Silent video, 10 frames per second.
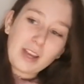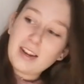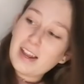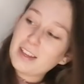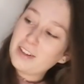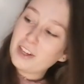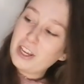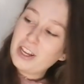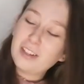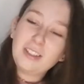And there's a
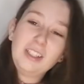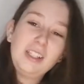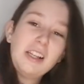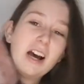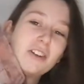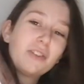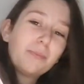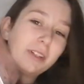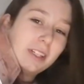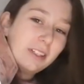cute
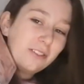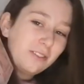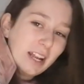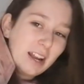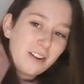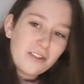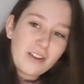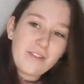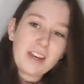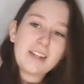lash print over there. I don't
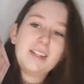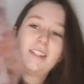know if you can